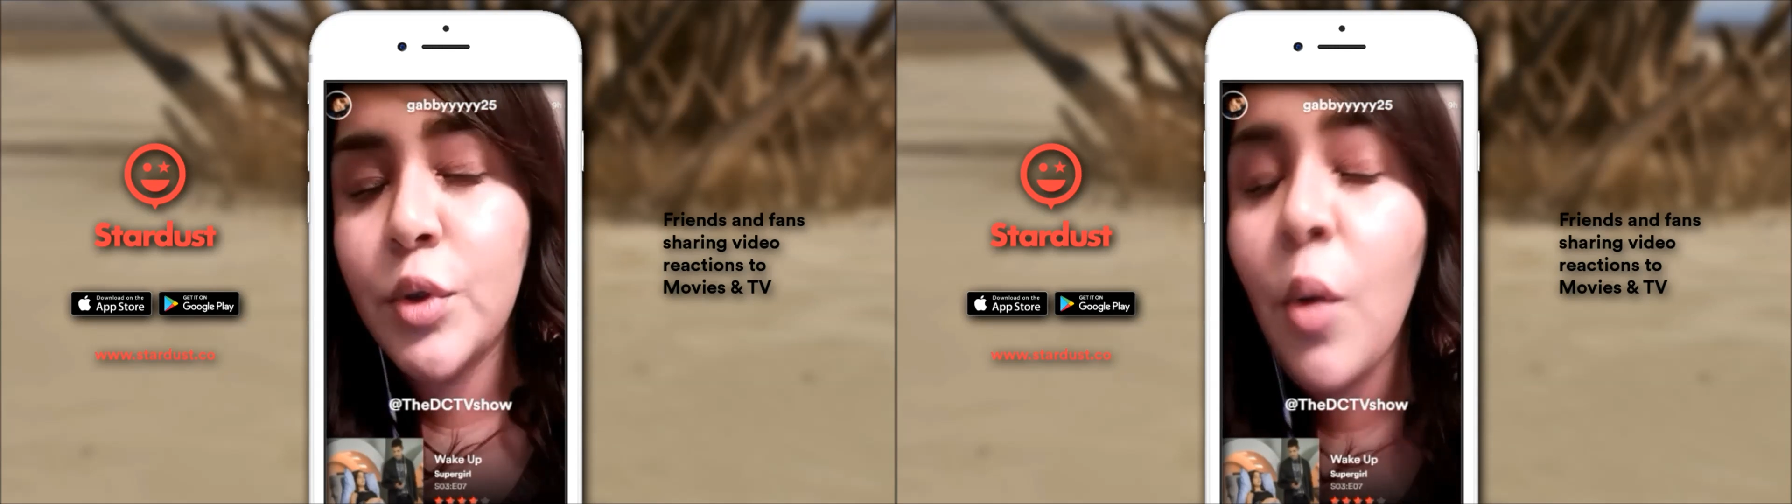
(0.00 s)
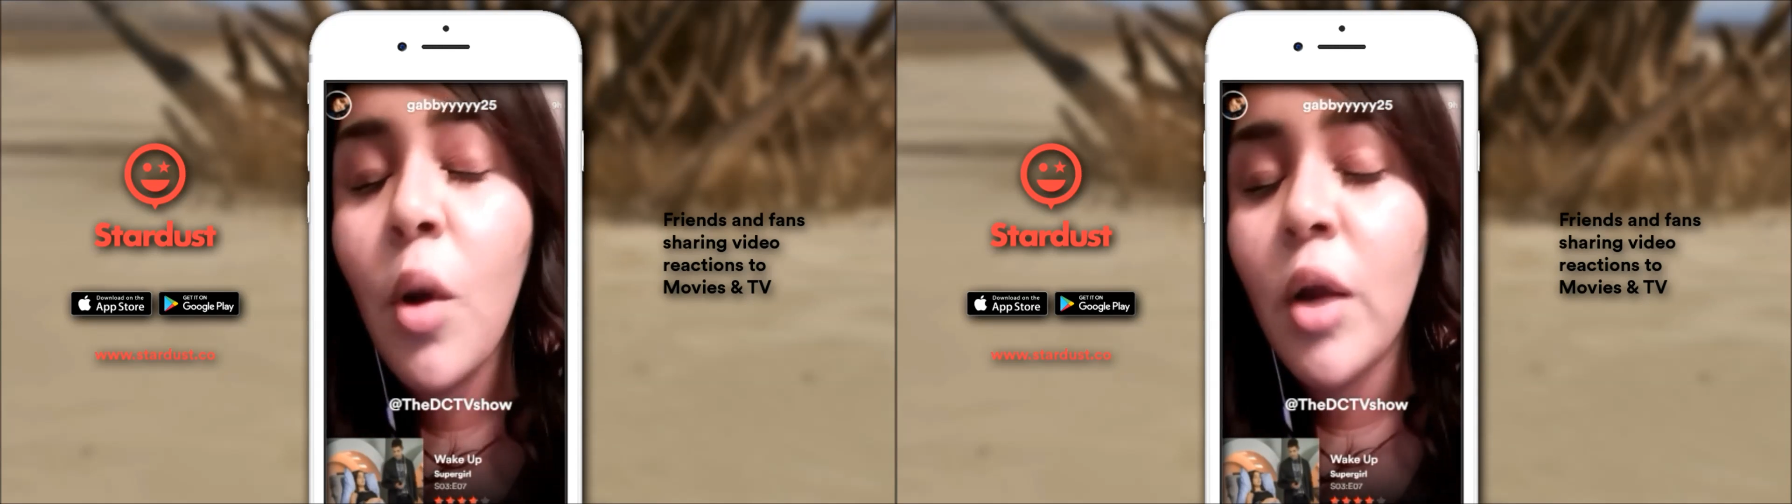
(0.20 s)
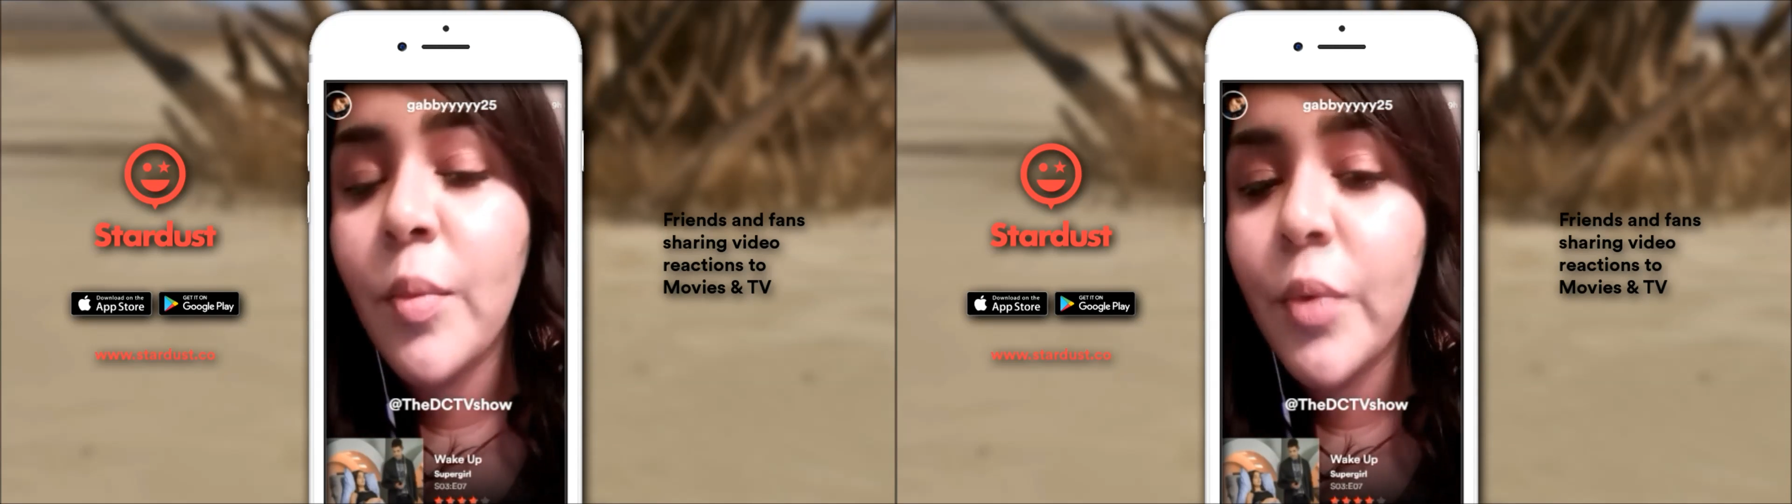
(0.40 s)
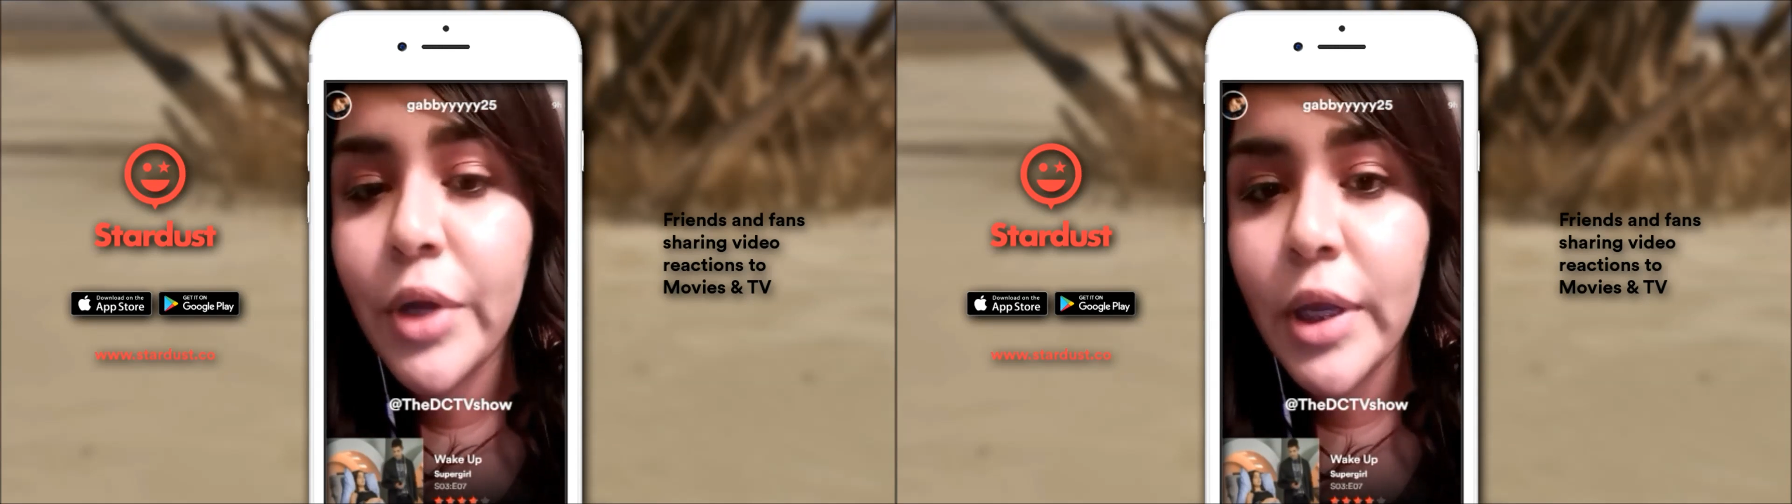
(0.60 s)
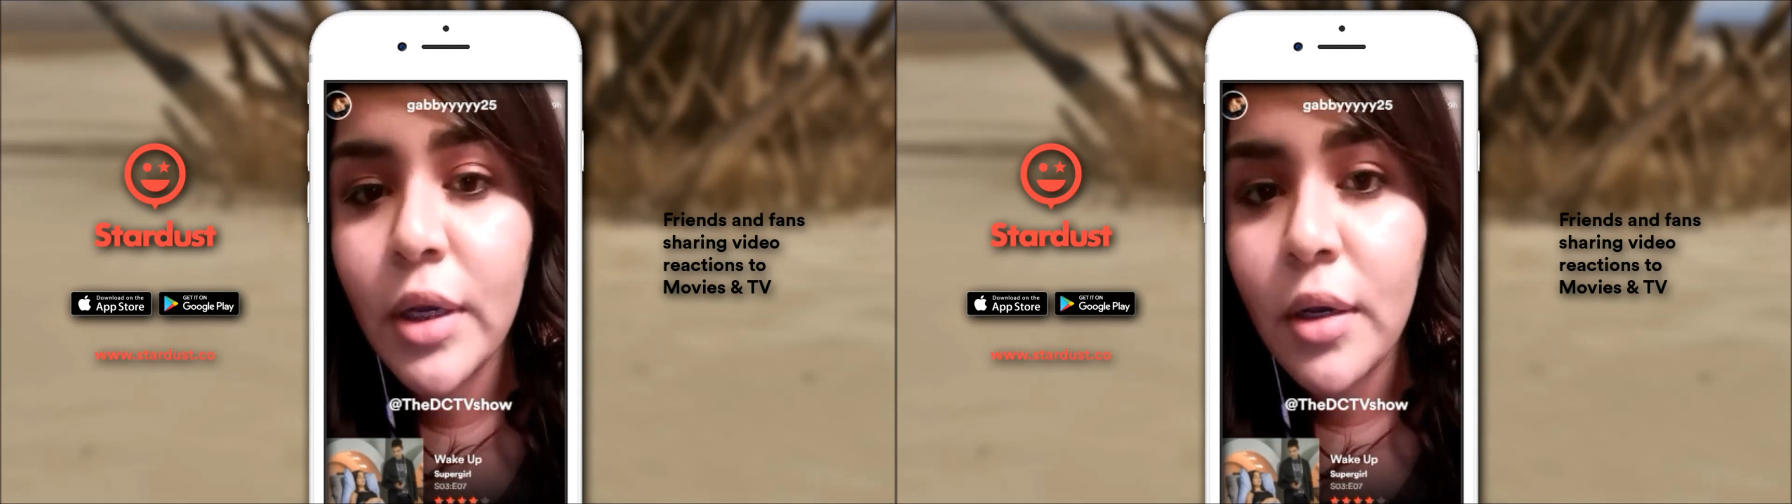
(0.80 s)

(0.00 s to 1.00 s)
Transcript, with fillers: heartbroken